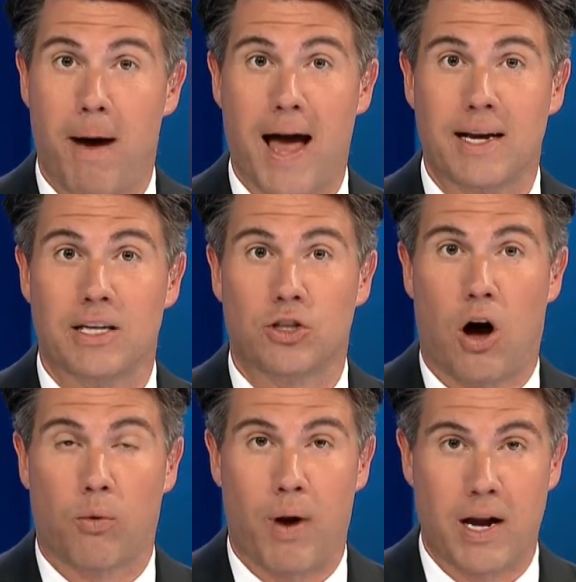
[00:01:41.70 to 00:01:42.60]
Biden is
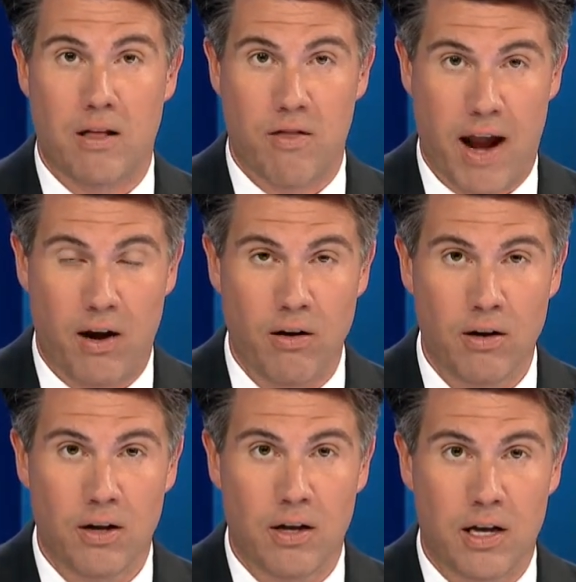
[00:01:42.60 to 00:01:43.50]
already there.
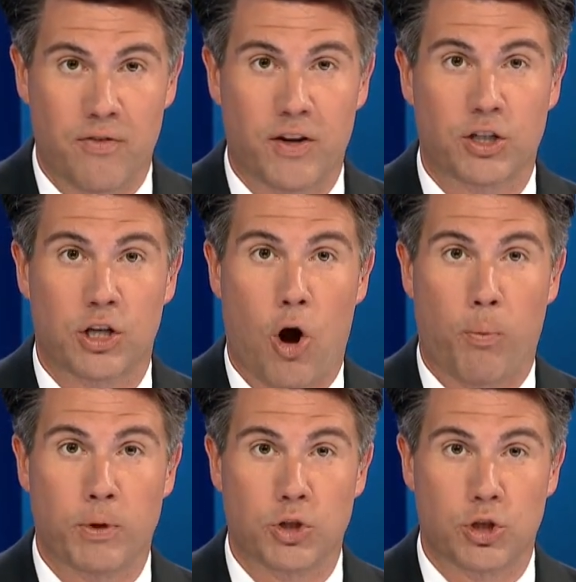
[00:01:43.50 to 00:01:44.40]
It officially
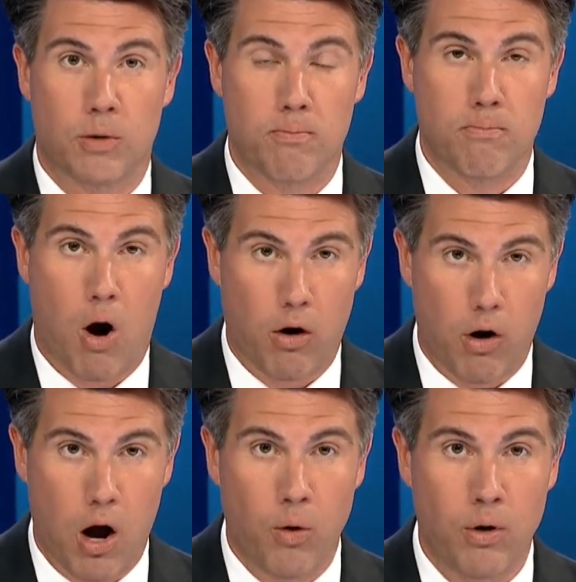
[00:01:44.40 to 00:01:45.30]
opens
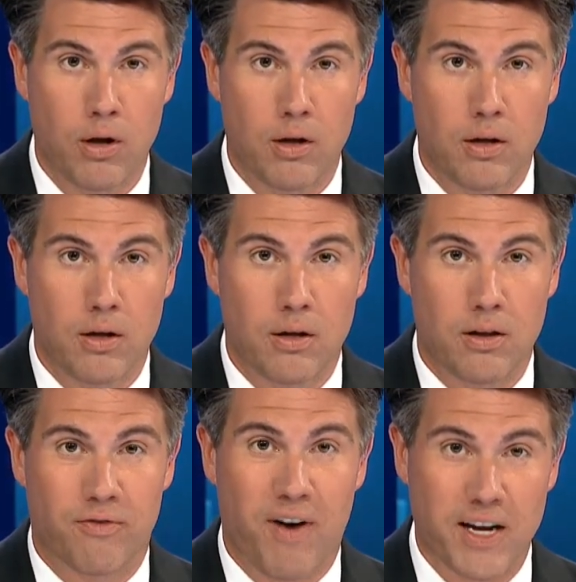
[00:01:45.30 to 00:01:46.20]
tomorrow.
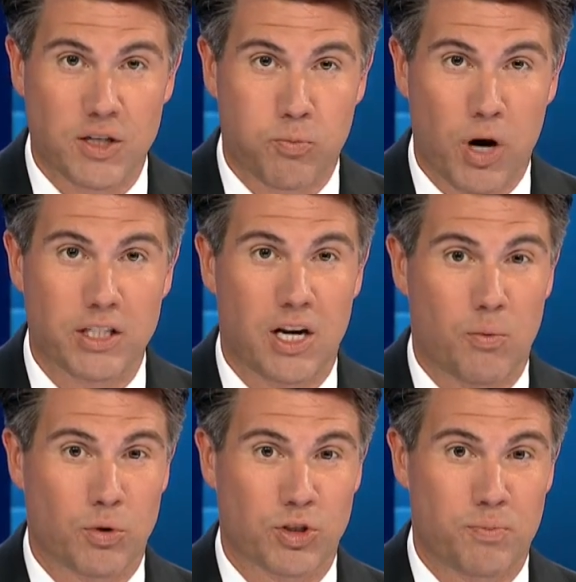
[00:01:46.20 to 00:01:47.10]
The vice
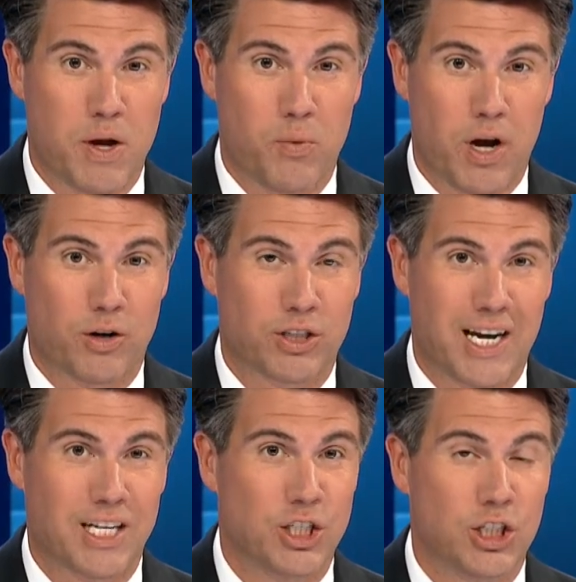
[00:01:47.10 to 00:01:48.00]
president will speak, we
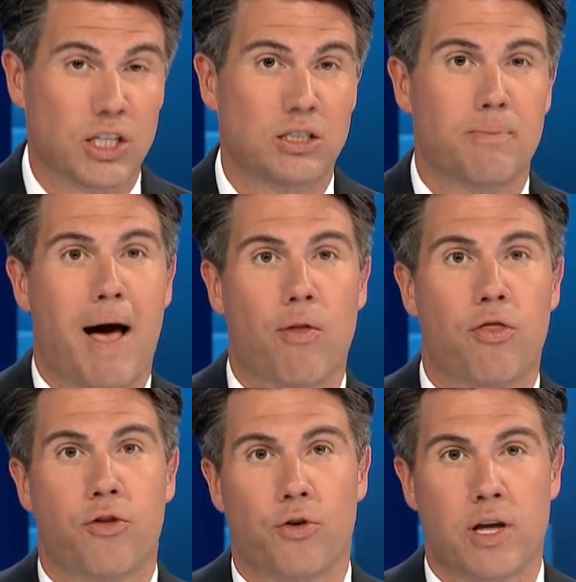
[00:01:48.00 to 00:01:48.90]
understand, in just
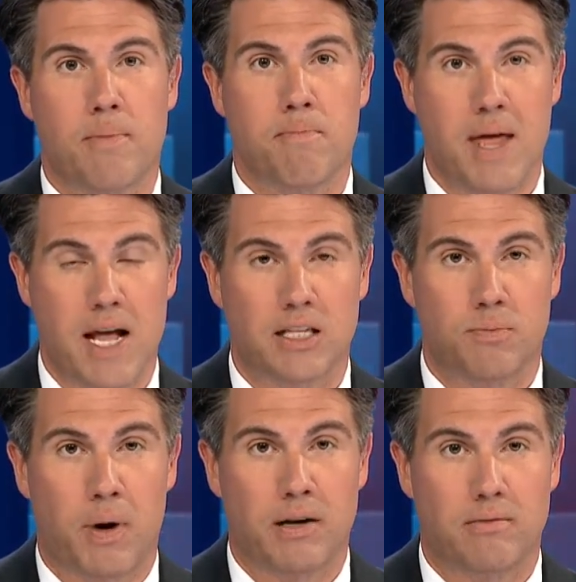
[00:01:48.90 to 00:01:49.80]
about 30 minutes.
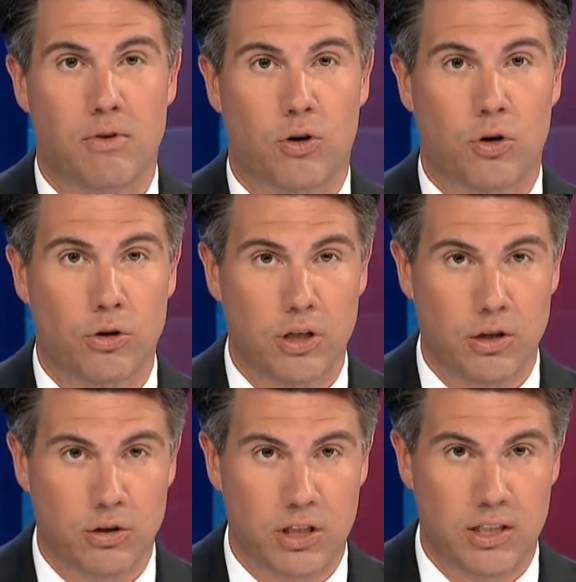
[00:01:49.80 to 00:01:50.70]
But
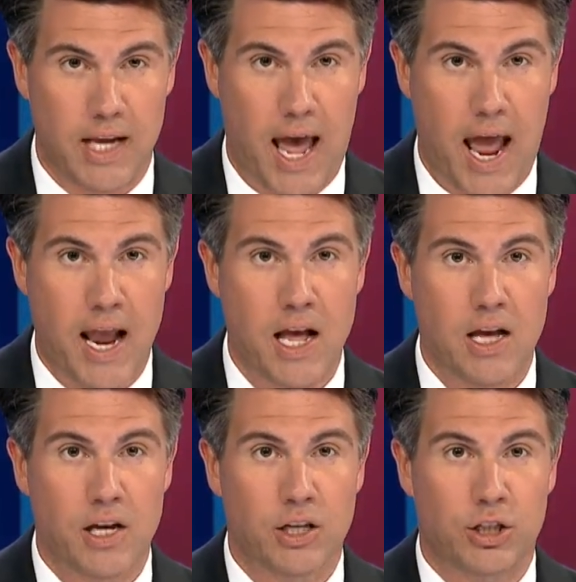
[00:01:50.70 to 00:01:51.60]
earlier today,
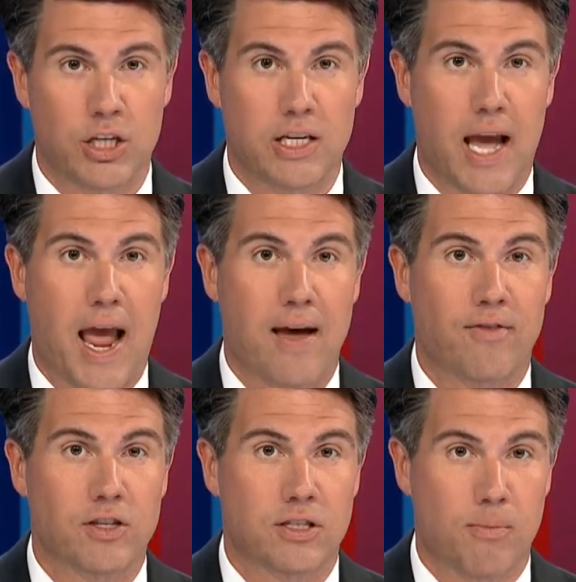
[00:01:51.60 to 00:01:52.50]
she
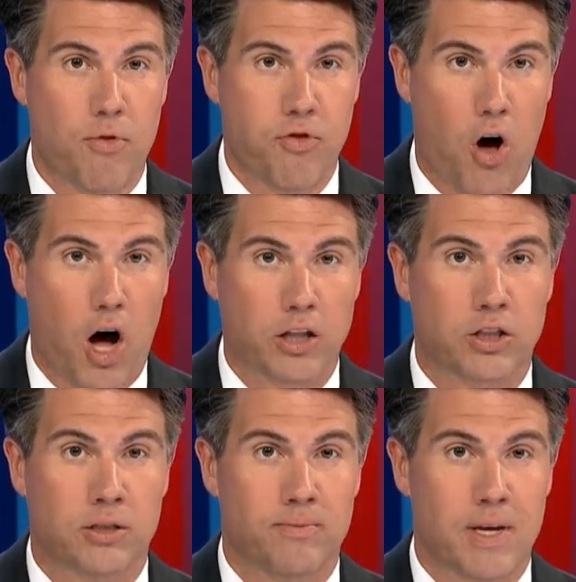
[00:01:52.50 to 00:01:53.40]
gave some
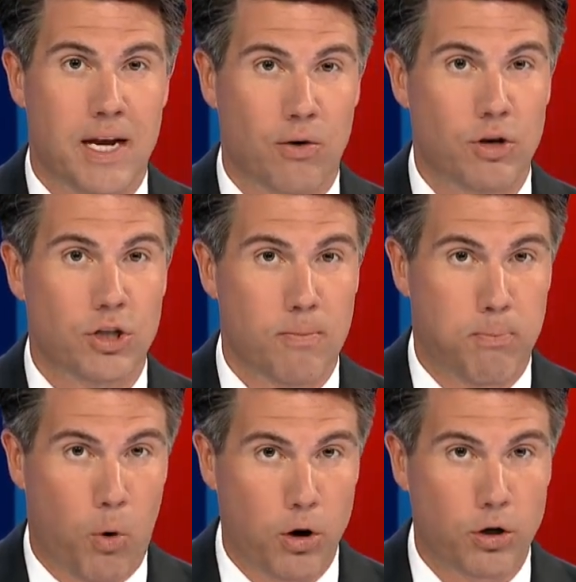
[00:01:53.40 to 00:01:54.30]
thoughts. Here is the
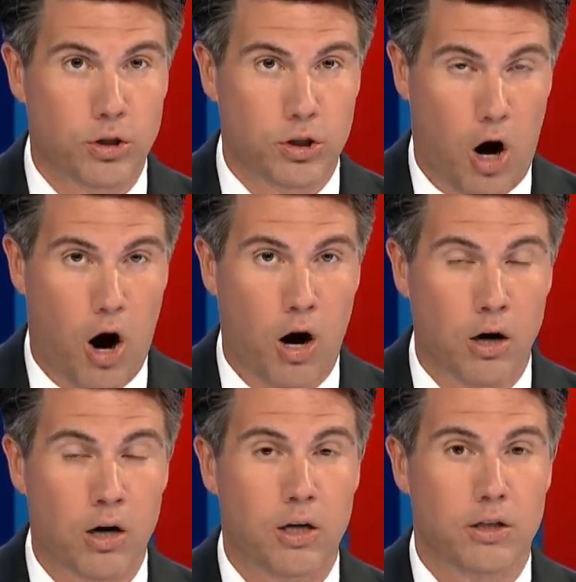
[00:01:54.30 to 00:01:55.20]
border
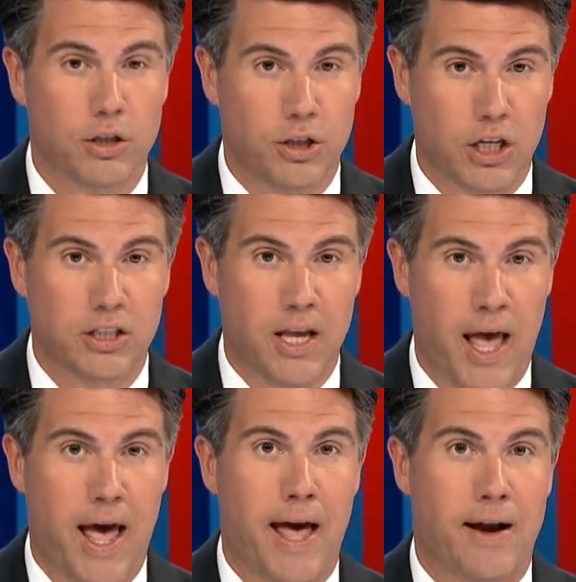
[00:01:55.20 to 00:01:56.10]
czar just
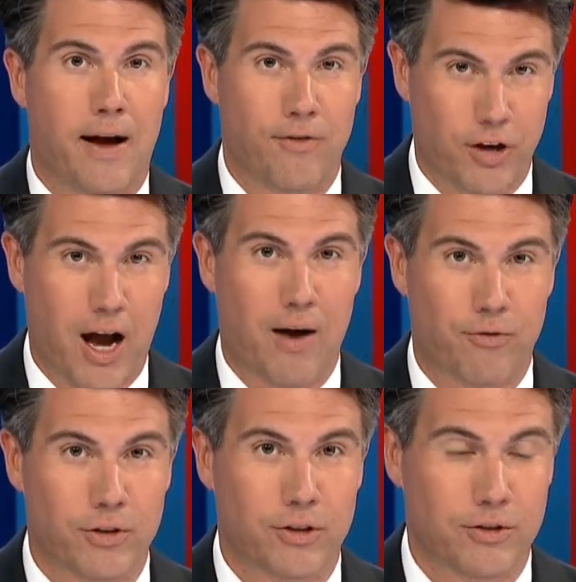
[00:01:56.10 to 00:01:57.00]
ahead of the
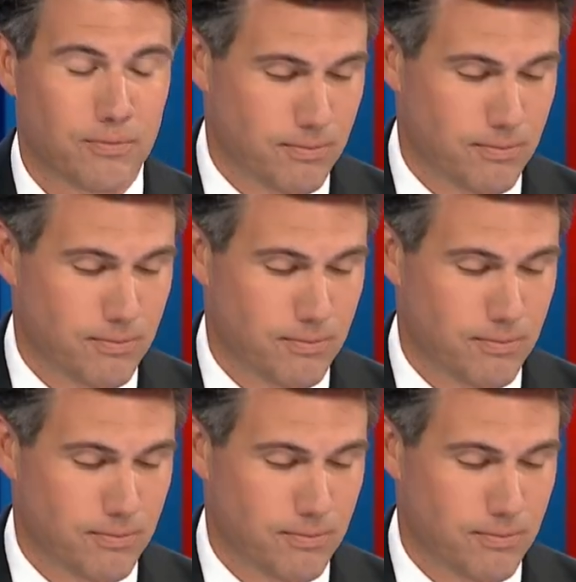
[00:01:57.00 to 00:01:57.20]
conference.